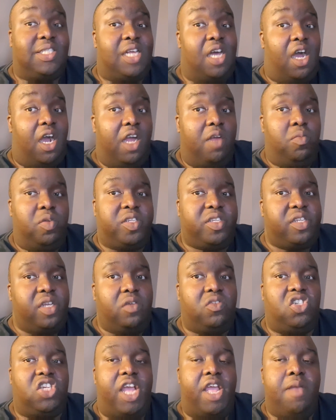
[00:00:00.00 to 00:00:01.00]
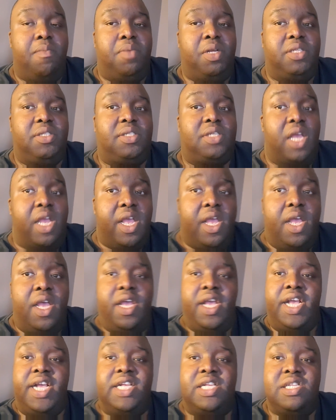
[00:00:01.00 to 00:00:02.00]
that I would sell Chambers
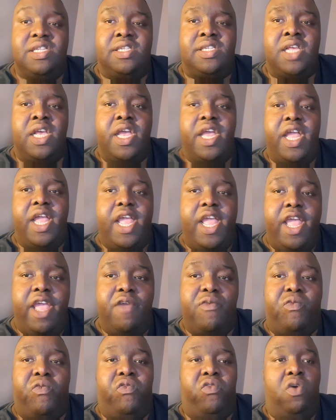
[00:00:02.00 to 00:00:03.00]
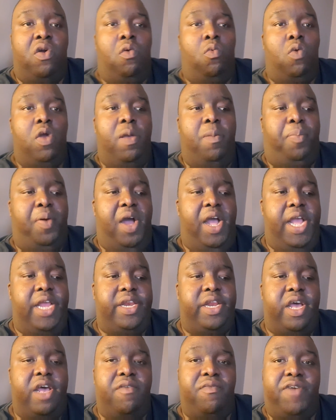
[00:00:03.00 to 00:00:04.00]
is if we're
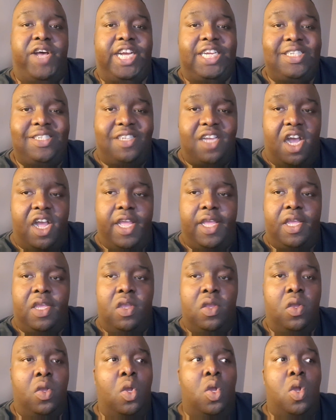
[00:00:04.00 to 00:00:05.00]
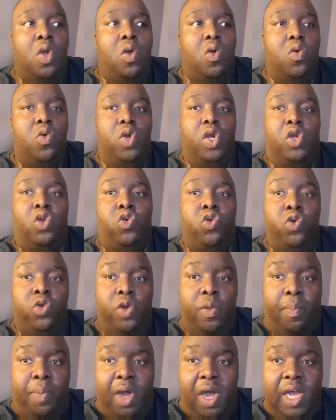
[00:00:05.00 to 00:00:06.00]
buying a Van Dijk or a
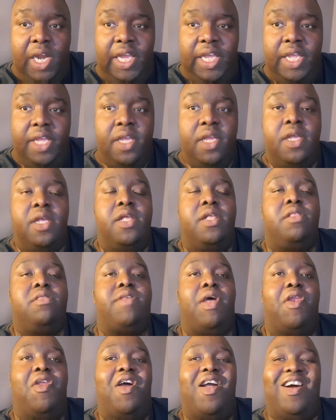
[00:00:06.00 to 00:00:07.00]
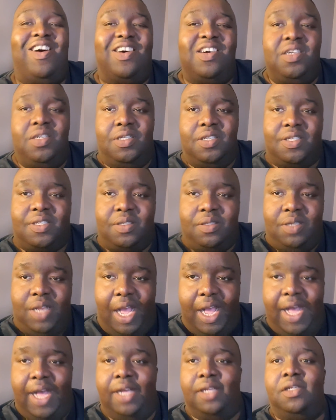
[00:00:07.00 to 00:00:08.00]
Koulibaly, then I
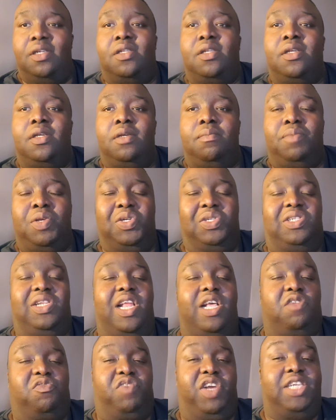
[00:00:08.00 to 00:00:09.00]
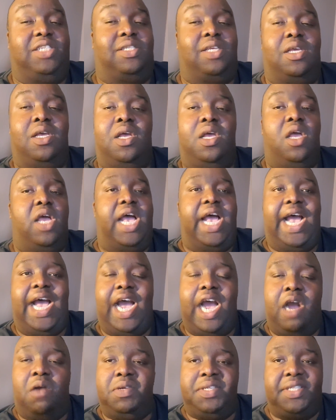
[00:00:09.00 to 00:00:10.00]
understand. Because let's face it,
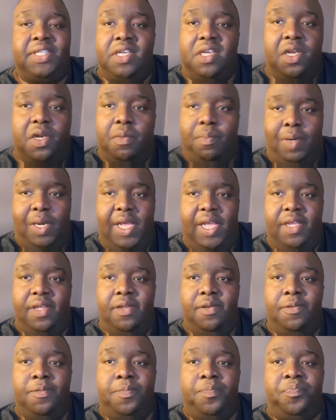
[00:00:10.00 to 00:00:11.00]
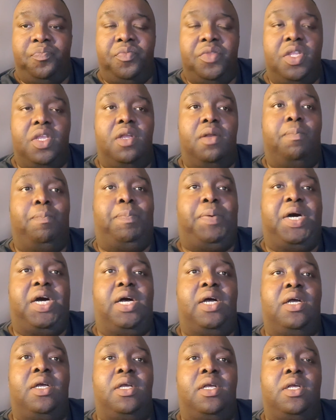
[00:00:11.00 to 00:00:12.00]
how is he going to play?
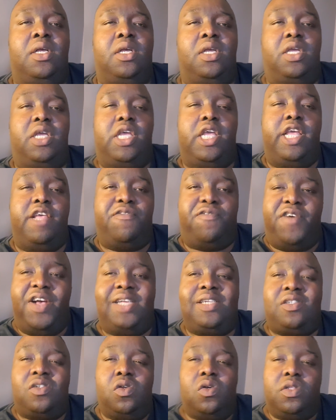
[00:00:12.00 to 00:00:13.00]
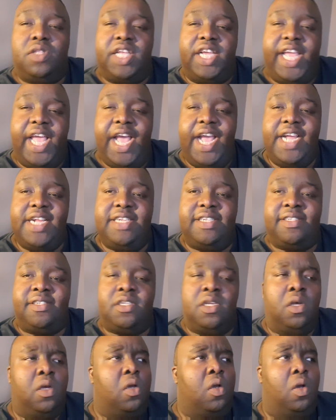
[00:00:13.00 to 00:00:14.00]
But if that's not the case,
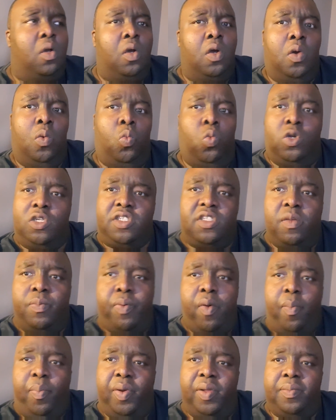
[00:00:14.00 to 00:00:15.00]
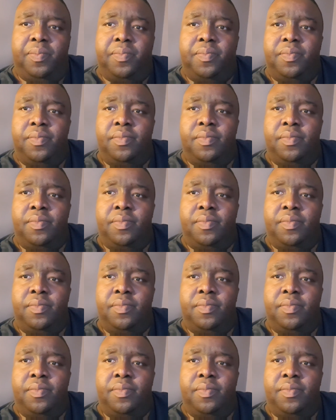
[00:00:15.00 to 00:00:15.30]
what's the problem?